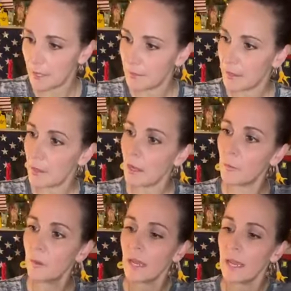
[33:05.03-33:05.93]
But I think
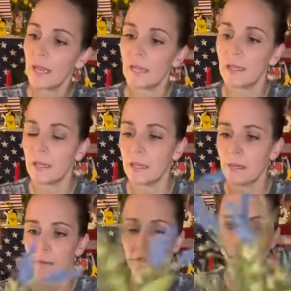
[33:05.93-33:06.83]
I want to add
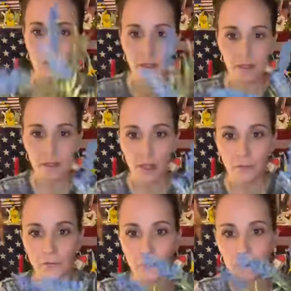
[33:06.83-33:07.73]
in, so these
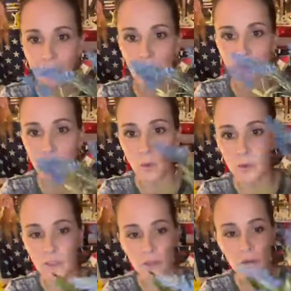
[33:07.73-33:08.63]
come from Michael's
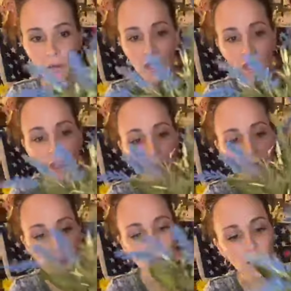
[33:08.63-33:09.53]
also.
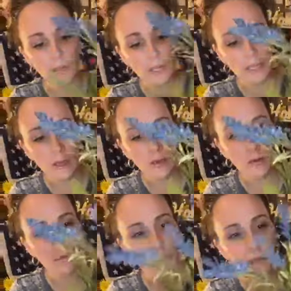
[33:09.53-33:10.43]
They're like
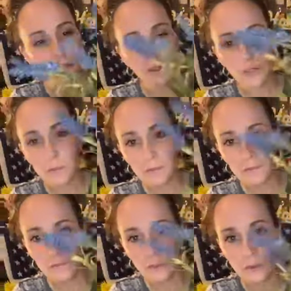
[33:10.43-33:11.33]
a little bit
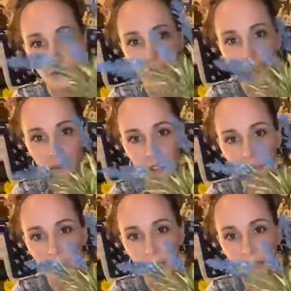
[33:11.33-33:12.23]
fuller than
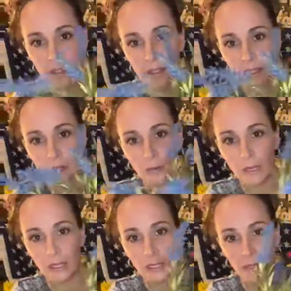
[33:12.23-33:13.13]
this piece is
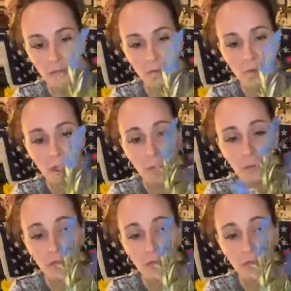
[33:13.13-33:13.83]
right here,